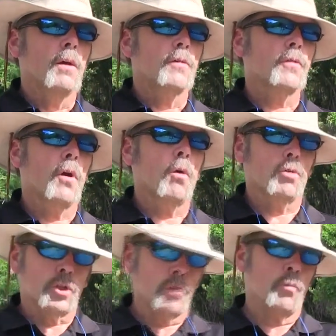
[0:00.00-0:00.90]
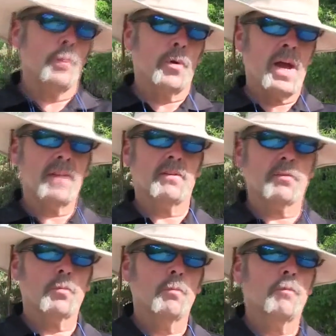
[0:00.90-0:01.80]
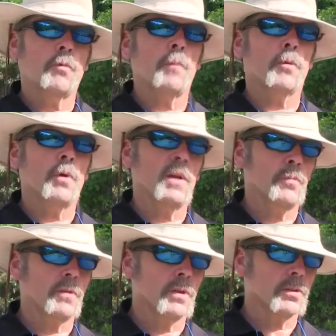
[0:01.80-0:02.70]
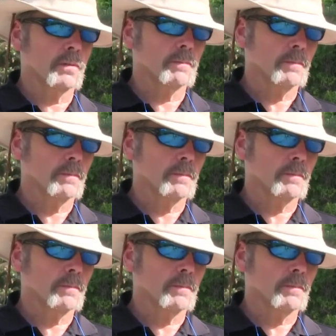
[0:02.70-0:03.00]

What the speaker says: So shouldn't we practice from the ready position?